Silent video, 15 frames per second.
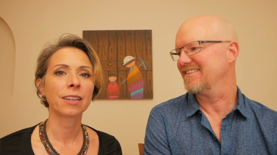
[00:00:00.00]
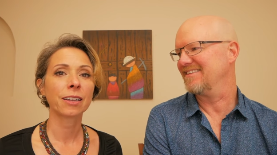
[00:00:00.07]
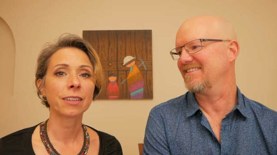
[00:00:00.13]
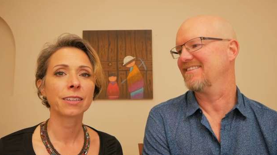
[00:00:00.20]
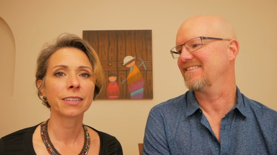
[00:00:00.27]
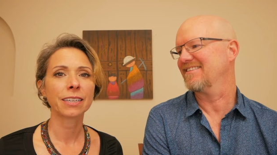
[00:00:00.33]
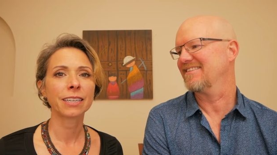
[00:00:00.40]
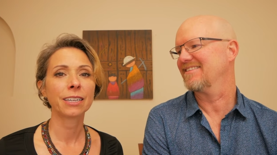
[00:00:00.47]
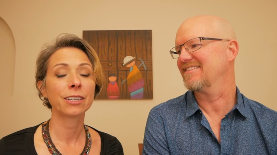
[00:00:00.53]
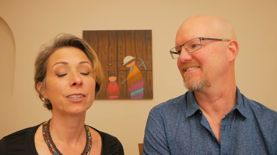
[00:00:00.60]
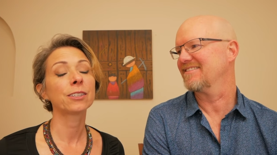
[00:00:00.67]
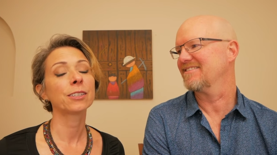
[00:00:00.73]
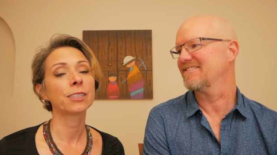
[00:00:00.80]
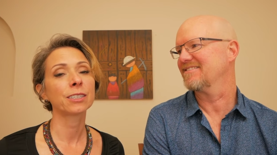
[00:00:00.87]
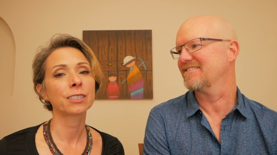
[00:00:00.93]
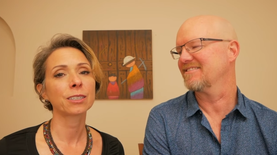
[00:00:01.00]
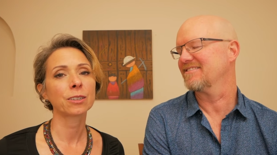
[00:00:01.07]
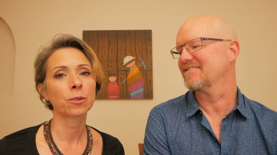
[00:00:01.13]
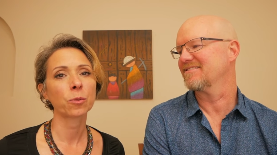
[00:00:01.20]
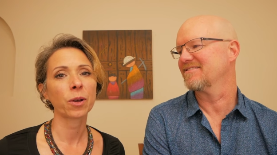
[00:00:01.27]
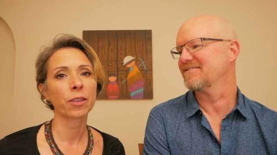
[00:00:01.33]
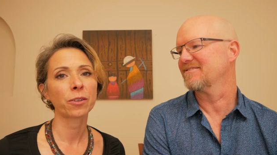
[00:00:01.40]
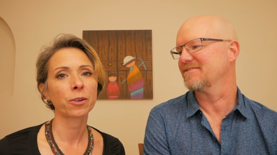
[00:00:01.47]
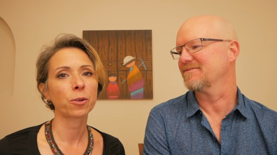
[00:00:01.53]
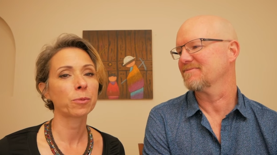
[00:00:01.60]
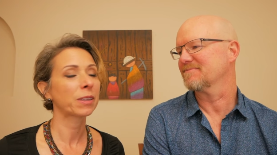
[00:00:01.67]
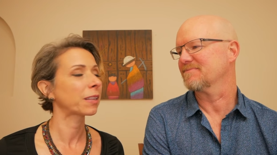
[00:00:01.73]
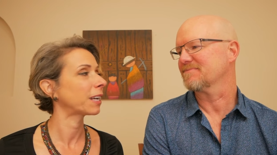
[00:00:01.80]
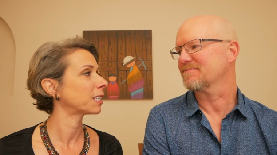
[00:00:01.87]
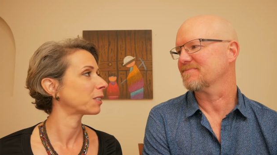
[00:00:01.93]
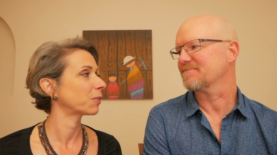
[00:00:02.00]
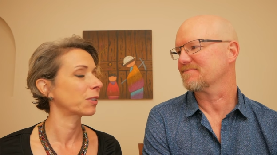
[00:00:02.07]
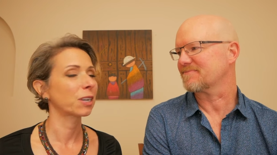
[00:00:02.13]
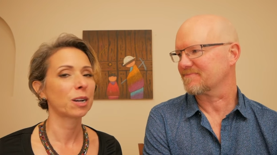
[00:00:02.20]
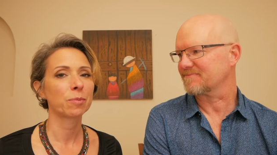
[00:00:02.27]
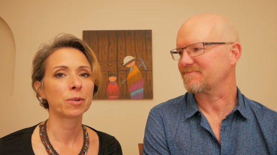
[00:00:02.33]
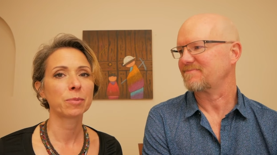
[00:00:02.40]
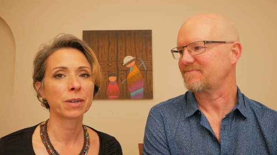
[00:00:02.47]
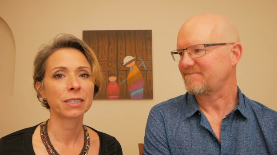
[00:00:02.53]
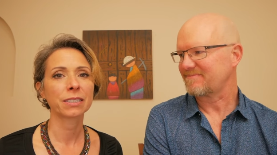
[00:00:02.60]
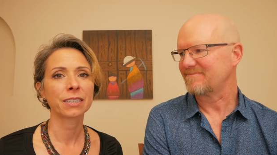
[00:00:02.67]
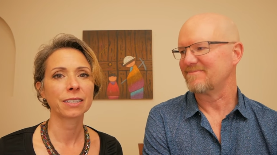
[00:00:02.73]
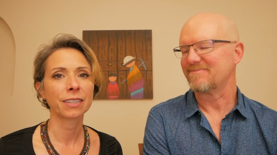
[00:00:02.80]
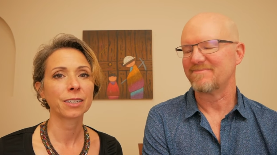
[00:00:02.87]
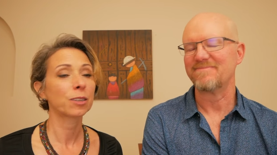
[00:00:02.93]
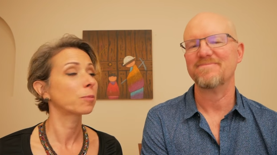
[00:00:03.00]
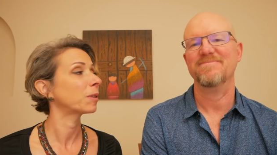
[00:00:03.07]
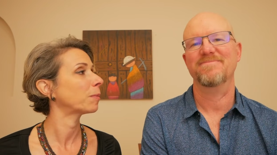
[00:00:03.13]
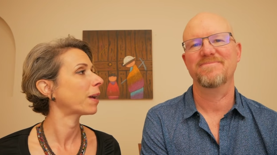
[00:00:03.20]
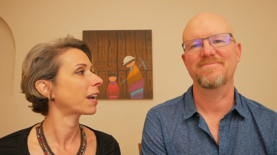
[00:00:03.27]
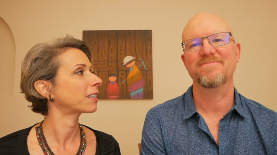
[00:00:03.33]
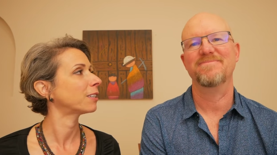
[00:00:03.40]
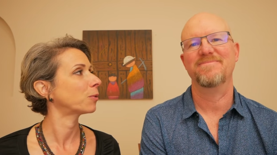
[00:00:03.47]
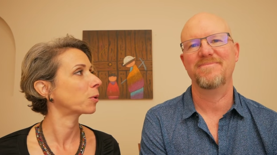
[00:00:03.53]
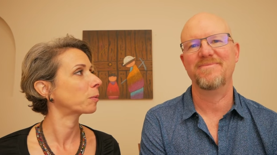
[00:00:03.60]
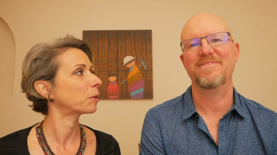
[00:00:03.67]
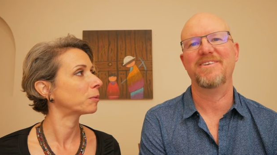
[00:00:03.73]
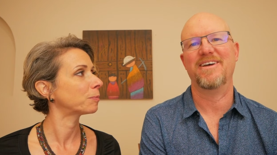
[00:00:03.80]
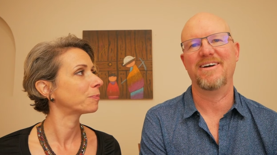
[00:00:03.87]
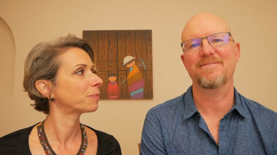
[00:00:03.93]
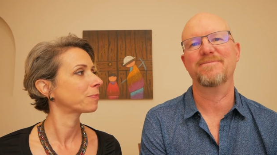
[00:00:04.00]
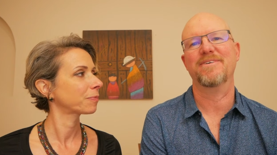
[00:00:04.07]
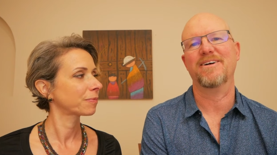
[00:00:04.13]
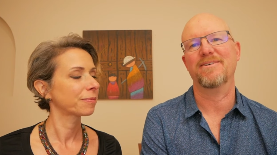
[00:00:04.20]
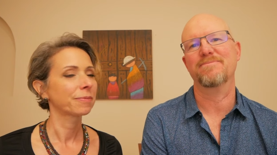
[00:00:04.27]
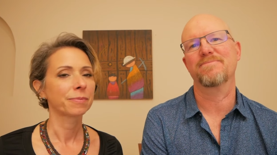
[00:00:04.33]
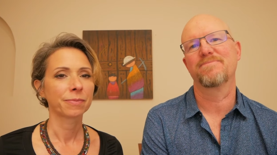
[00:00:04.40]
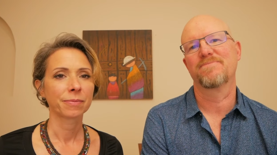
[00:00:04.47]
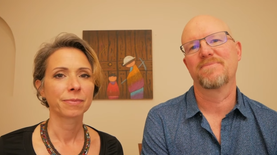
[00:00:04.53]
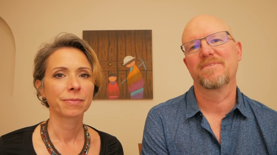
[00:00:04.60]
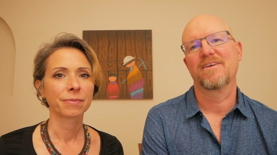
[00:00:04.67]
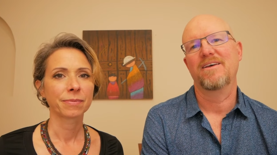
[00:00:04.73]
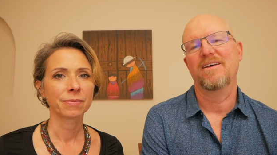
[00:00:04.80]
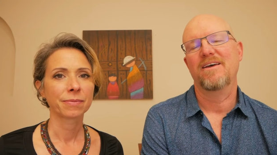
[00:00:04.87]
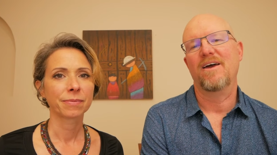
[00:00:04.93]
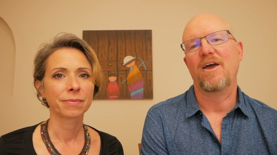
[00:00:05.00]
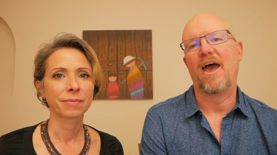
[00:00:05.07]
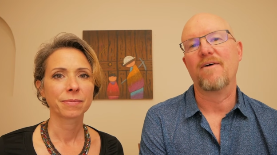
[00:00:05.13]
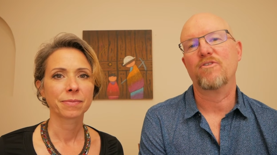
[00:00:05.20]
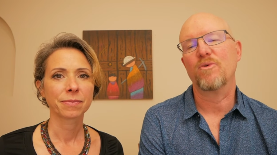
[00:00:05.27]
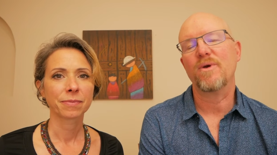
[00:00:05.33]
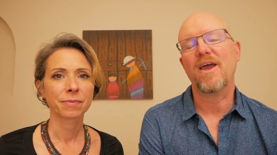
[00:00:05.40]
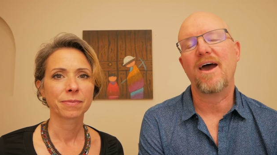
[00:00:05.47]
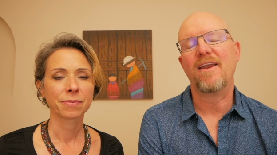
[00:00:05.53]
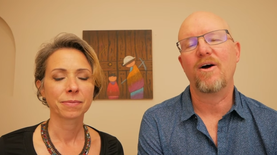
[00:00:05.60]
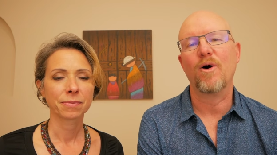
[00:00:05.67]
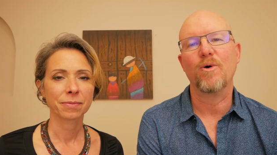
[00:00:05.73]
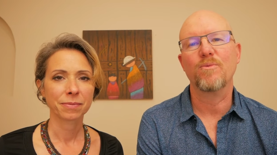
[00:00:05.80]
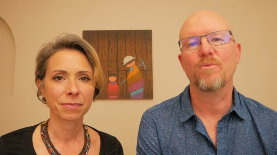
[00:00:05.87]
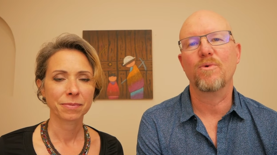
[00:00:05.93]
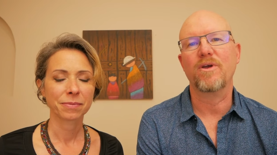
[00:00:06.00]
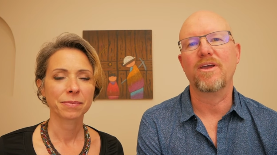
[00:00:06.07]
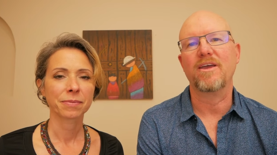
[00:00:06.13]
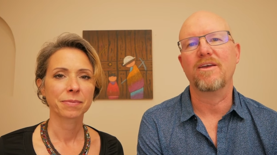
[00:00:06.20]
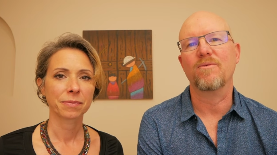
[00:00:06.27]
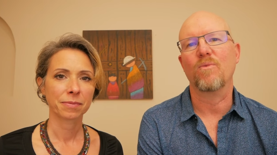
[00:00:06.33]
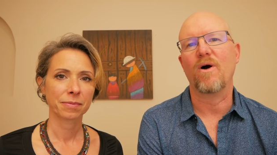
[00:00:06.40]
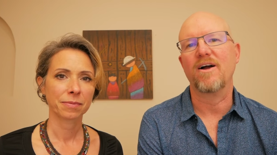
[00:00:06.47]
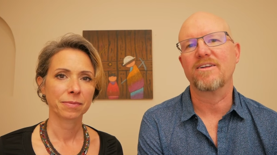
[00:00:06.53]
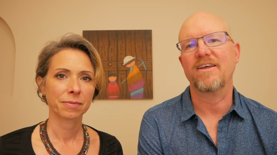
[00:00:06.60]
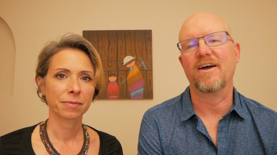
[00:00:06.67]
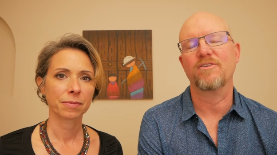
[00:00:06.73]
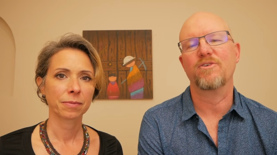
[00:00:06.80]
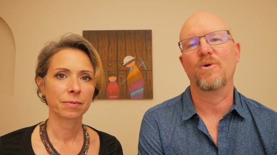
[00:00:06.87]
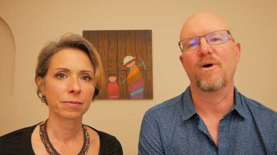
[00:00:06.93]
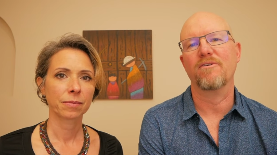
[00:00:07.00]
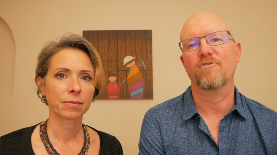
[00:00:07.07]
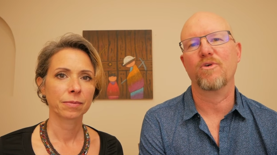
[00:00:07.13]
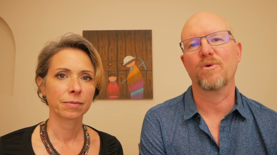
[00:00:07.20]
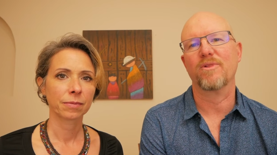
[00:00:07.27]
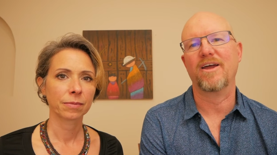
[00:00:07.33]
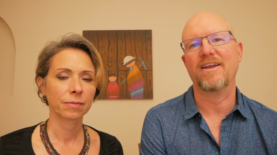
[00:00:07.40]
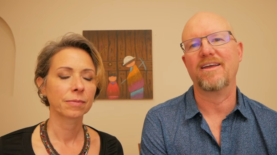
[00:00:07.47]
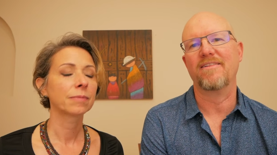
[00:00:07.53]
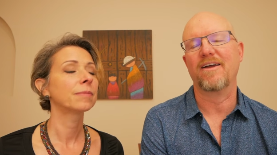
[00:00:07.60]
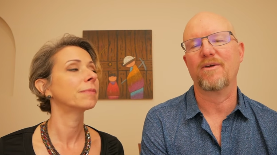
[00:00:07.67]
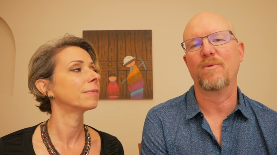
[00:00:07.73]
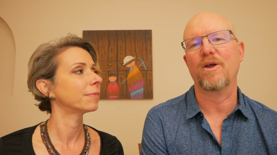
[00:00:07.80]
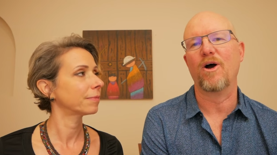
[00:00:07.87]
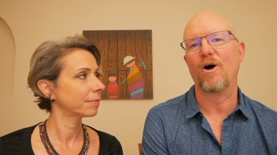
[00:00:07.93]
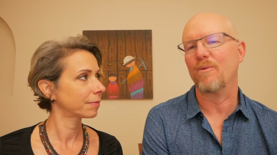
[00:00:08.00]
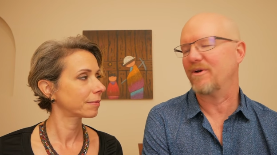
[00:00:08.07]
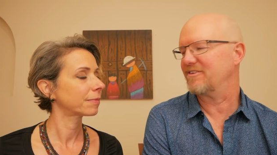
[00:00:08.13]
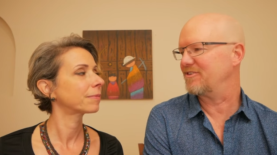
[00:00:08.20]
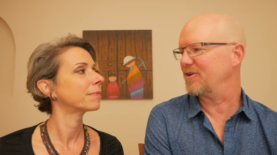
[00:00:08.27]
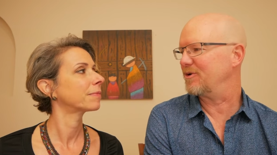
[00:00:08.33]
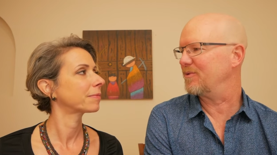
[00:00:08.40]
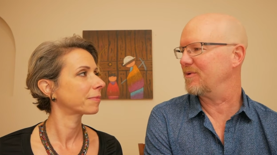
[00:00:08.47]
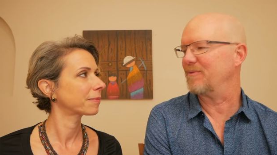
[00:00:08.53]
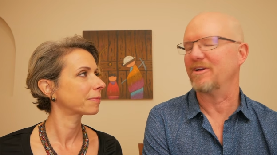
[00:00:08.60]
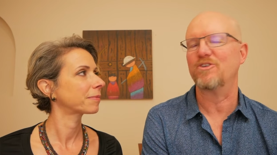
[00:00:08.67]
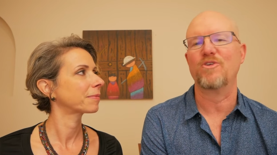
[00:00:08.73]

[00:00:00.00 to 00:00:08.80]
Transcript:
Speaker 1: luckily this weather only lasts for a couple months, and then it'll be back to normal.
Speaker 2: Yeah, yeah. After we got home, we walked down to our fruit lady like mm-hmm. we always do when we